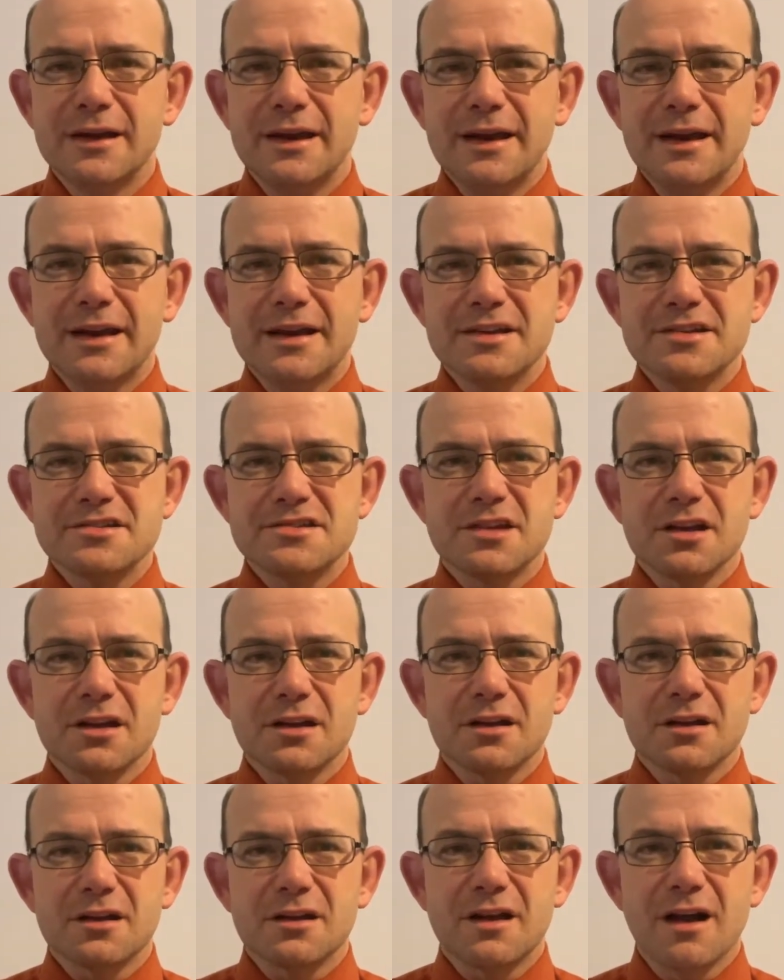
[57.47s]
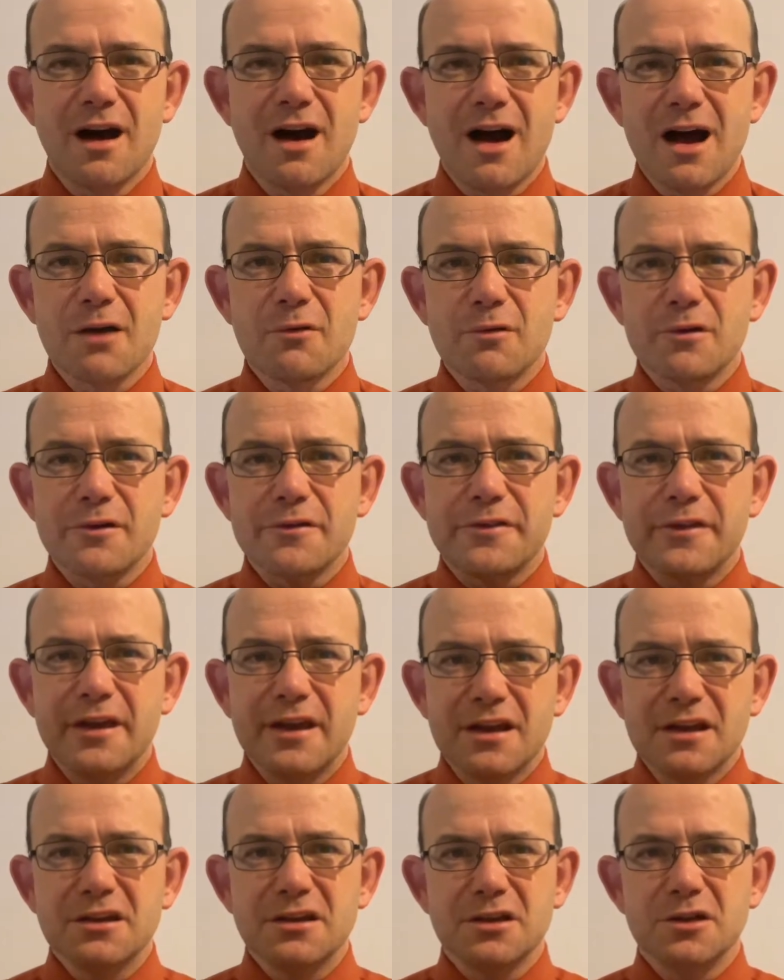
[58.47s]
it is the God
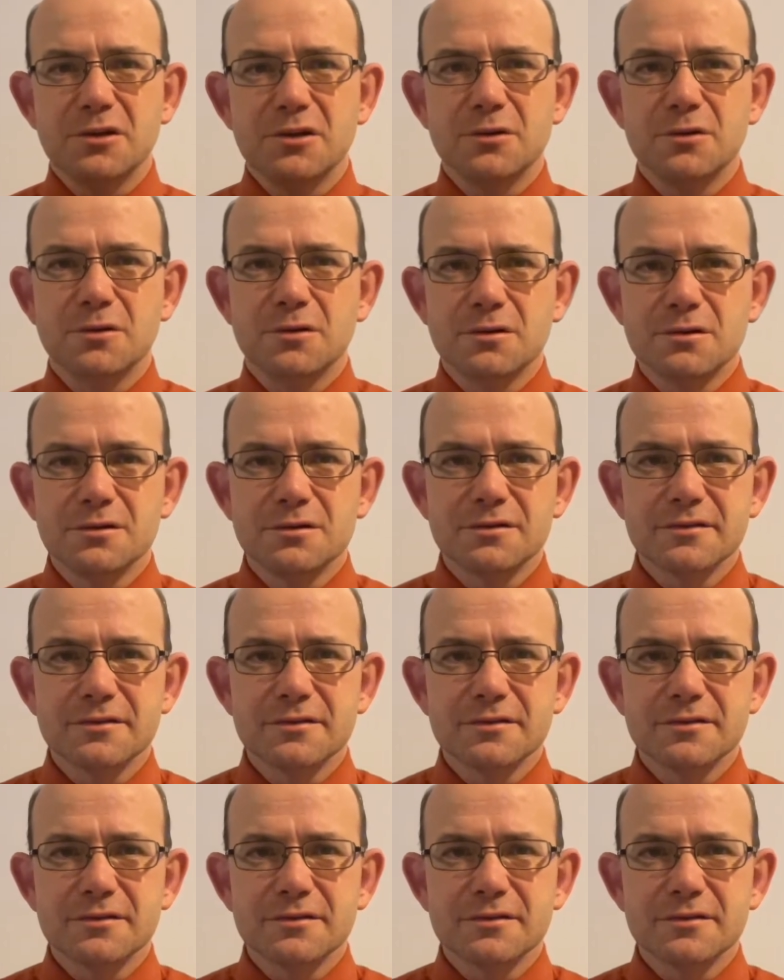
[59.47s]
within you